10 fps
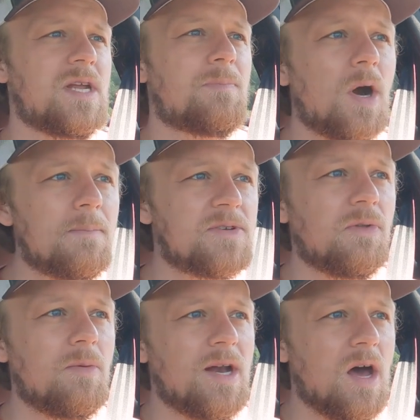I
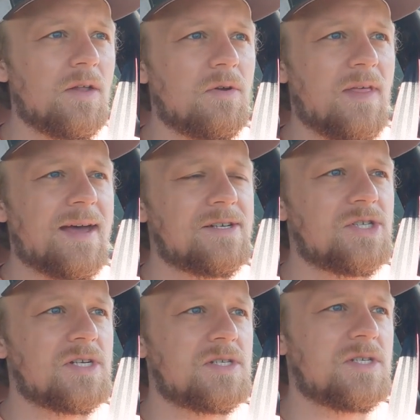purposefully went under that
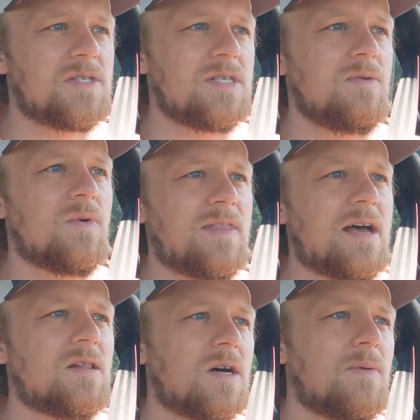just to see what
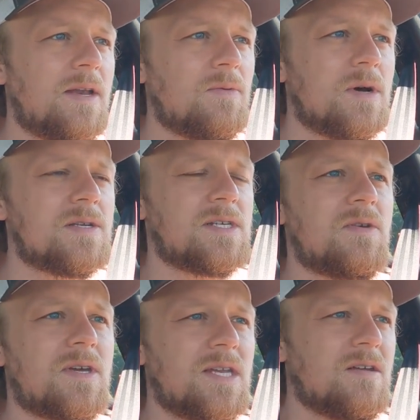that low end was, and
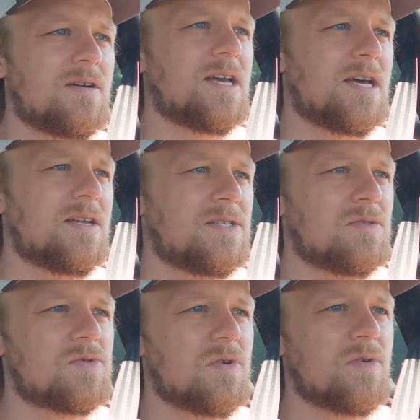you can hear it kind of still
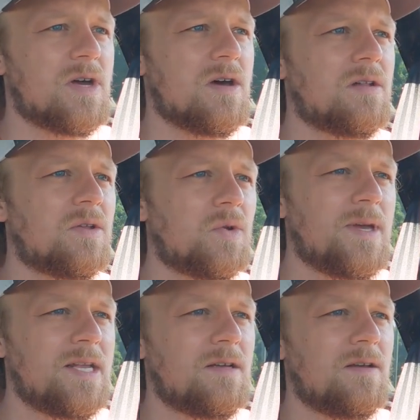droning on a little bit.